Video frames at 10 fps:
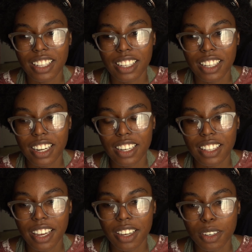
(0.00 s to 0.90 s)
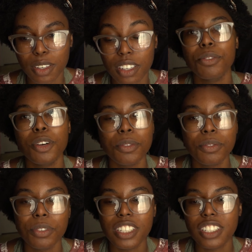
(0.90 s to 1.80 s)
kind of like form
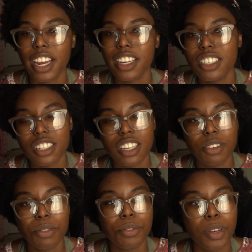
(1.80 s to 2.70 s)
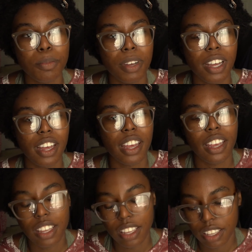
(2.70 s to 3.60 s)
of rejection from
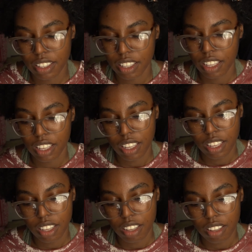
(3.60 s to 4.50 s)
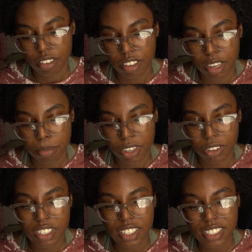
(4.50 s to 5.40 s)
my family
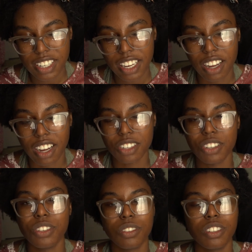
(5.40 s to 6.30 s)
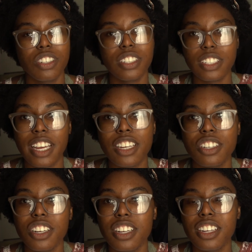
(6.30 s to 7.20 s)
or just like
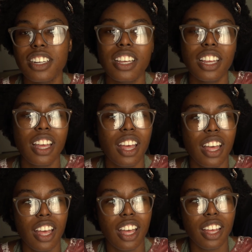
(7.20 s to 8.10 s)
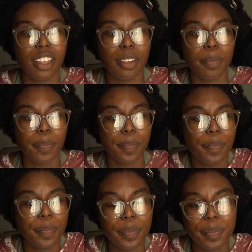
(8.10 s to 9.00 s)
ostracization. Um,
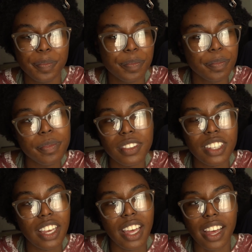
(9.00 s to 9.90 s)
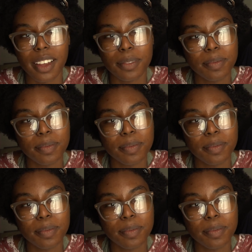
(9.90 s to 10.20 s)
yeah